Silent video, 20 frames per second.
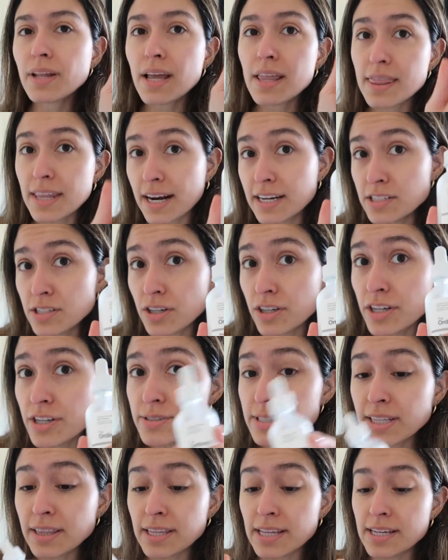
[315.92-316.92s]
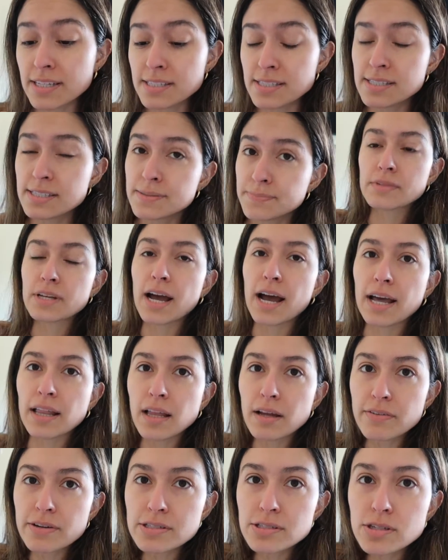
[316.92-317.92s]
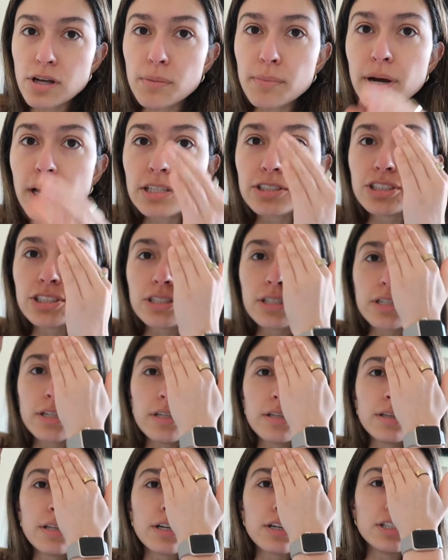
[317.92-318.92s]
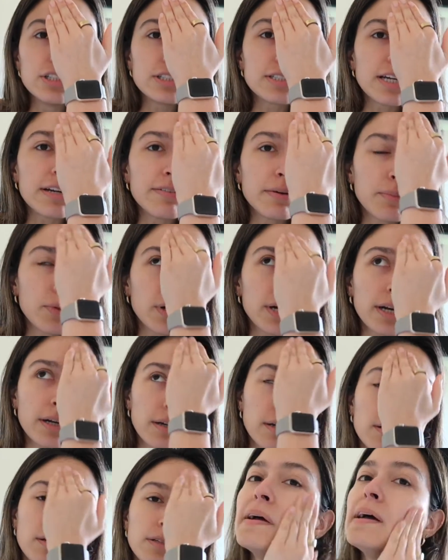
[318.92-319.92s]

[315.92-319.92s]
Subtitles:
And then I started using this. I love it so much. Literally just every morning.